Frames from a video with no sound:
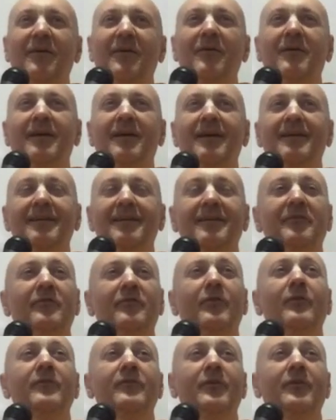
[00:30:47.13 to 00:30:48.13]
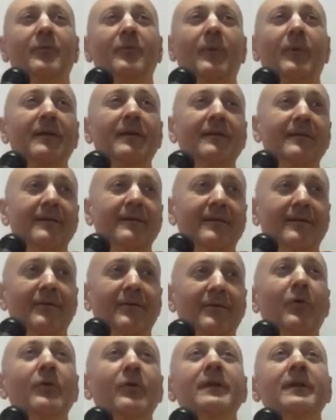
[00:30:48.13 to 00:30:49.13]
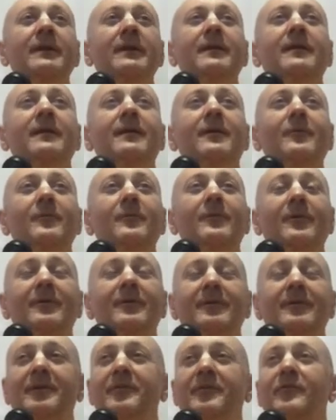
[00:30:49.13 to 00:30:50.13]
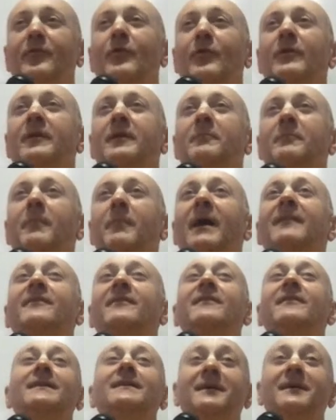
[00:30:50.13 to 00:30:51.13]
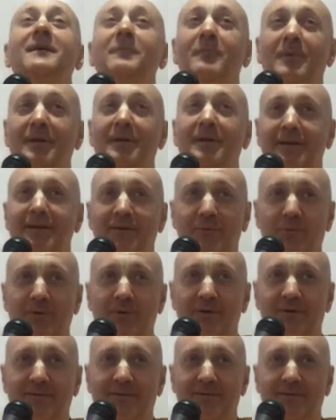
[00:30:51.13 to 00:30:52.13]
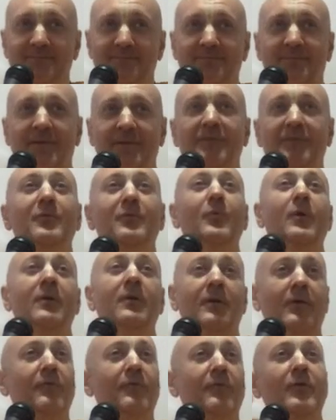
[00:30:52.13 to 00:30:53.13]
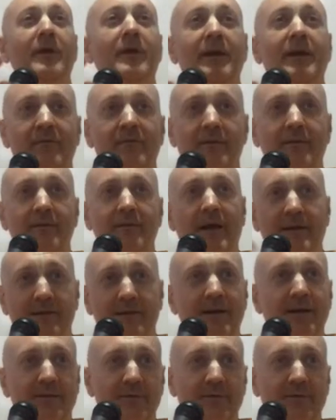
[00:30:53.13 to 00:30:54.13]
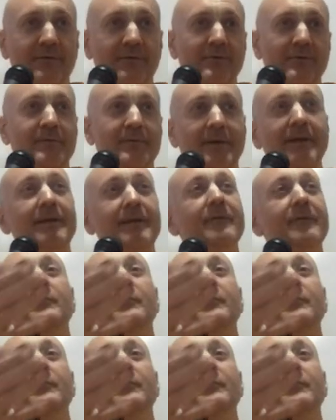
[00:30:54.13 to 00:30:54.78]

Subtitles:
Okay, there's also one only... there is only Matsya temple in the world. If you want to go for next yatra, no, you tell these